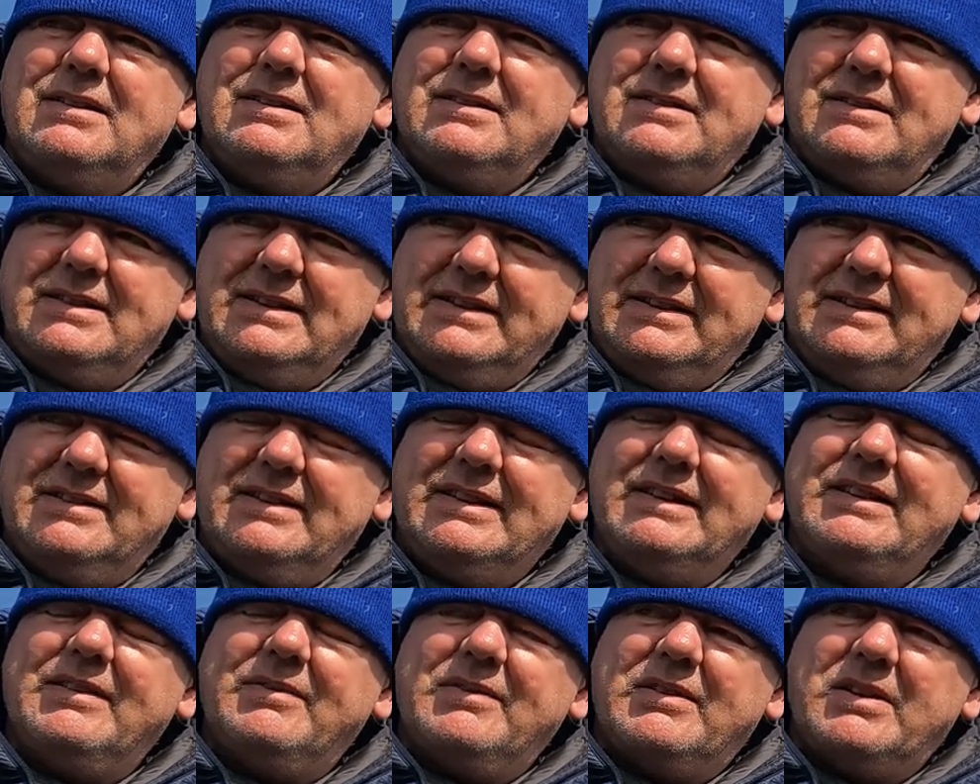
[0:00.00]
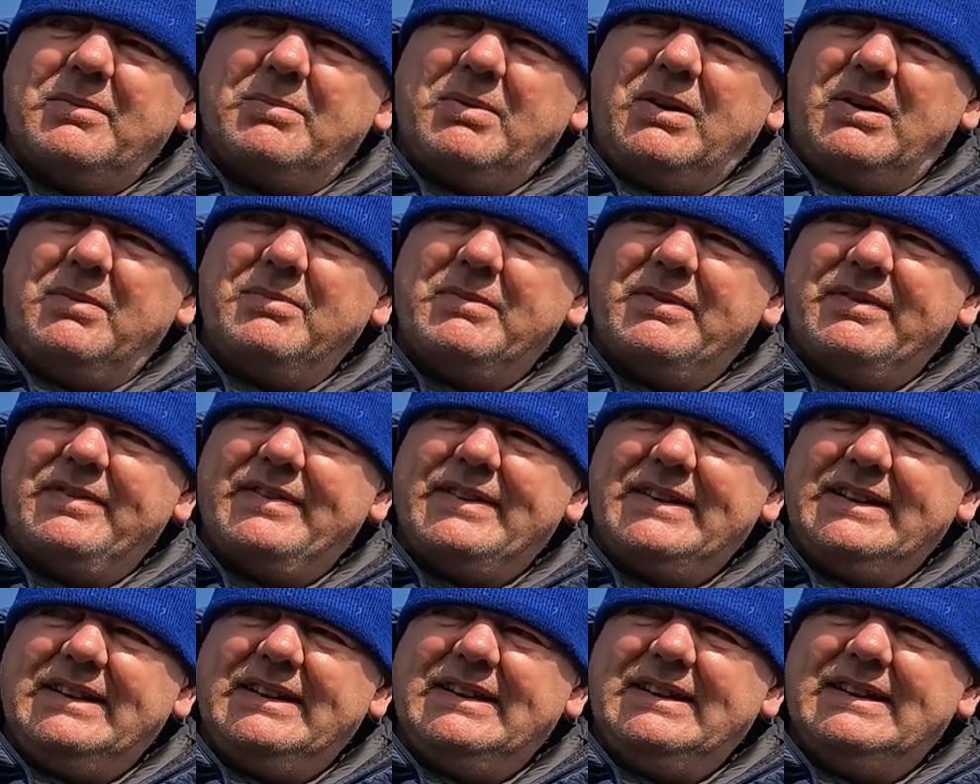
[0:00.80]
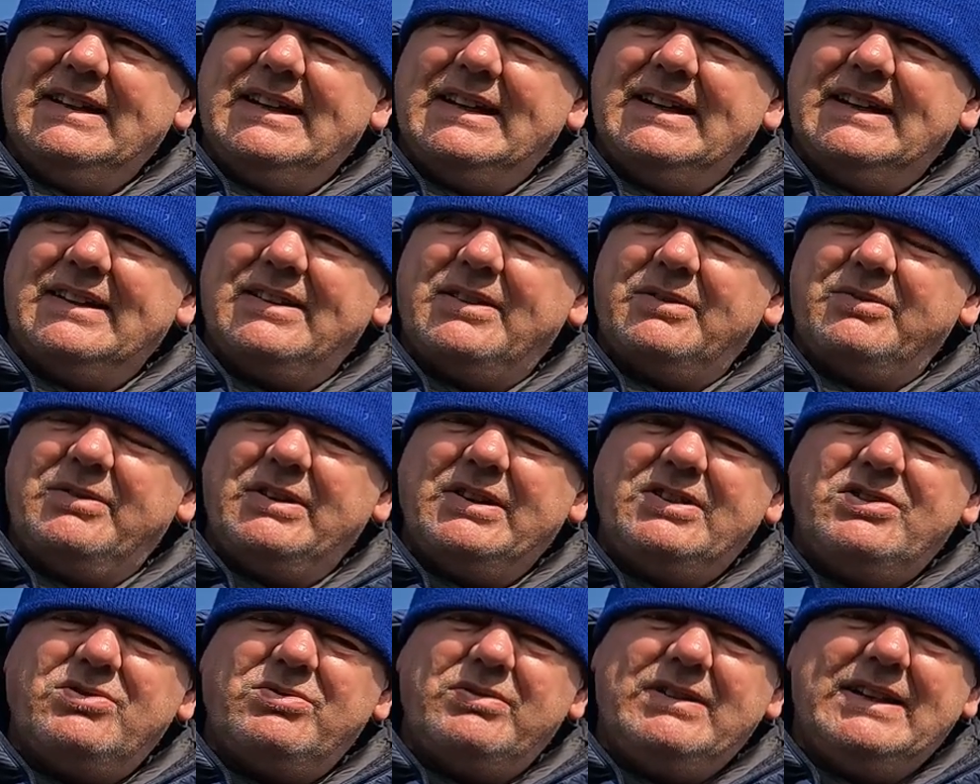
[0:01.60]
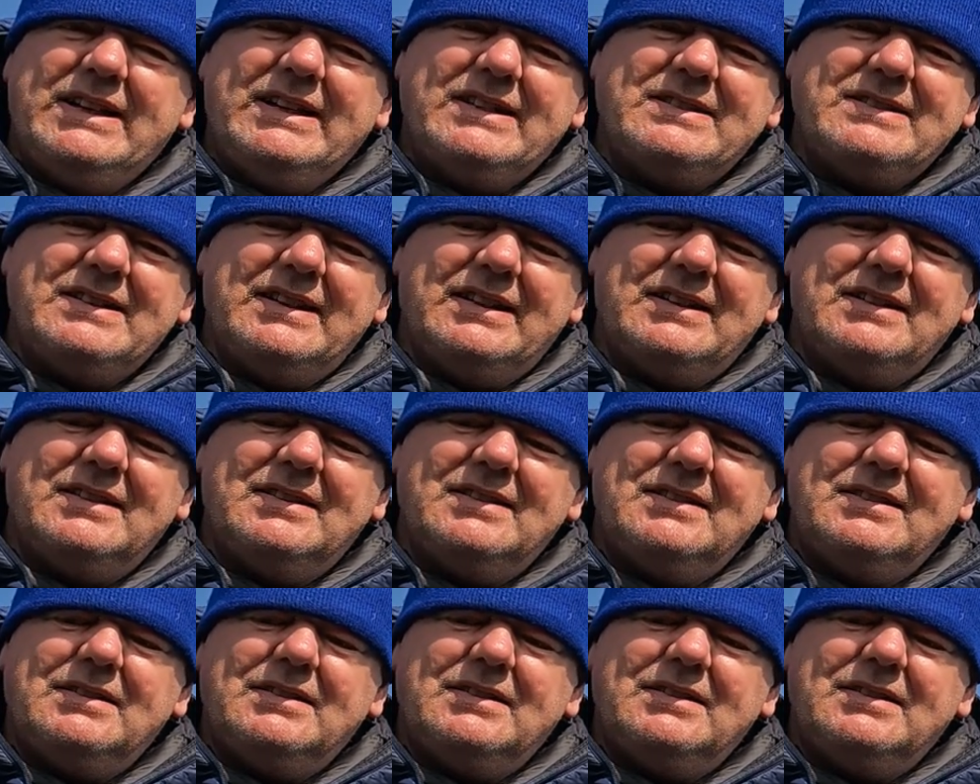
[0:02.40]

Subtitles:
the bottom of the Ridge Raider.